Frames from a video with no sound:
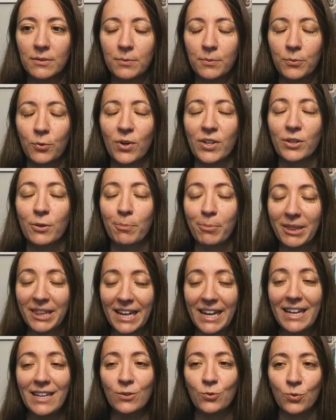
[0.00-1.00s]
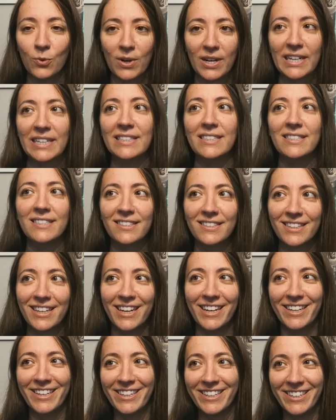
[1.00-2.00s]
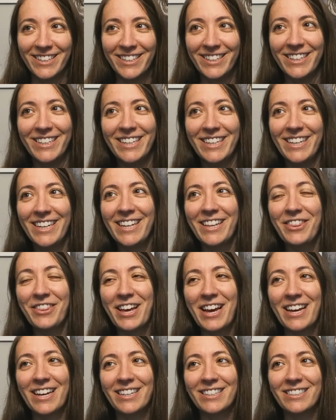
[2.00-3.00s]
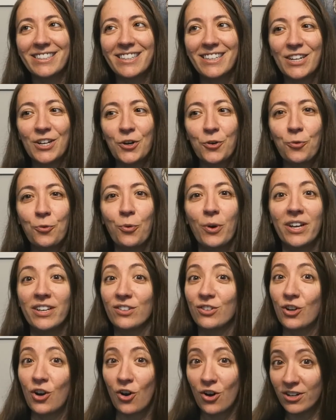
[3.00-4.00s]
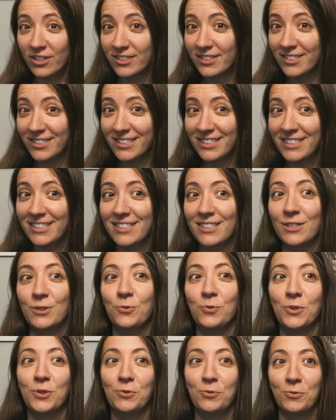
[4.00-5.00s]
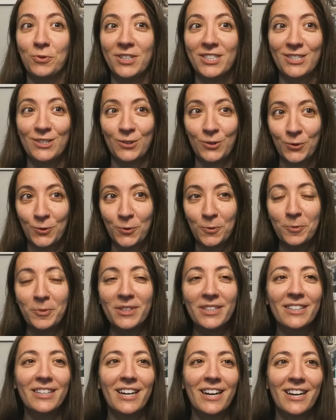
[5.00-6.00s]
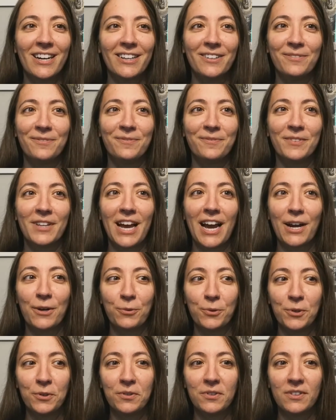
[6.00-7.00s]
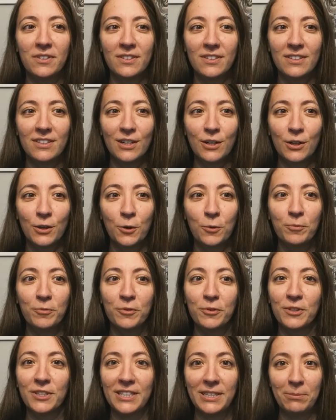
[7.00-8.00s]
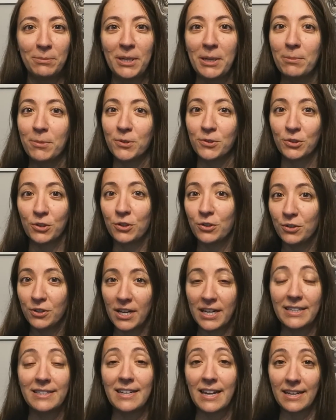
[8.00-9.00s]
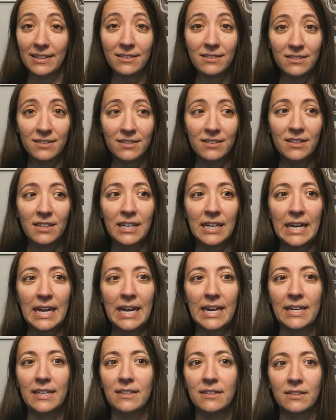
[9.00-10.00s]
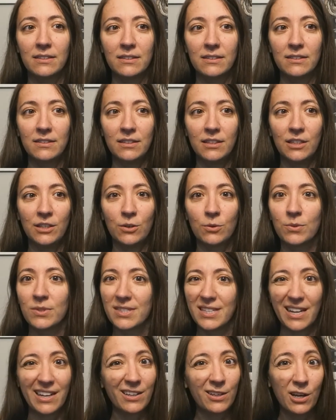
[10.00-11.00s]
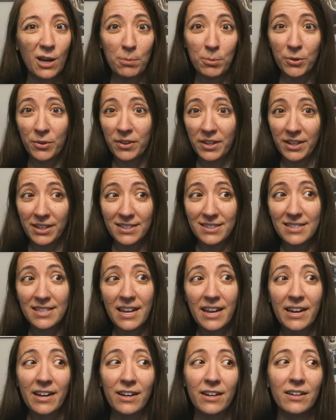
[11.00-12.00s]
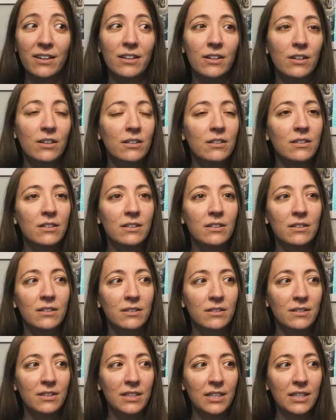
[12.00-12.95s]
the plan was that when con season would resume, I would hopefully be able to attend and, sell a couple things there. Or,